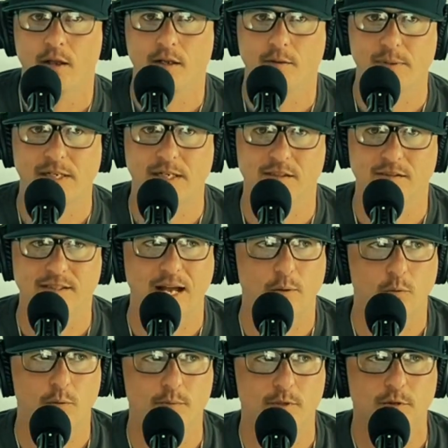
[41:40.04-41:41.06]
because that
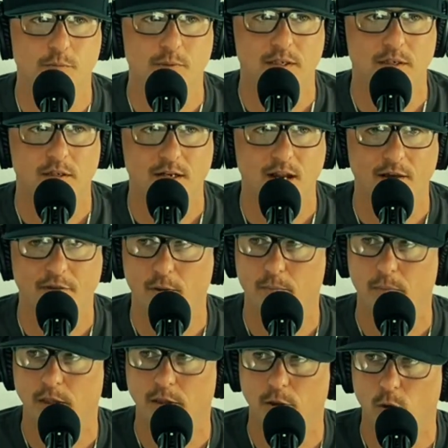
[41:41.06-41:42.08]
woman has been nothing
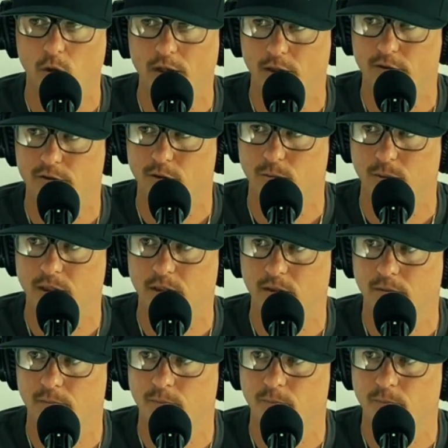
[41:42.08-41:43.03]
but loyal to me.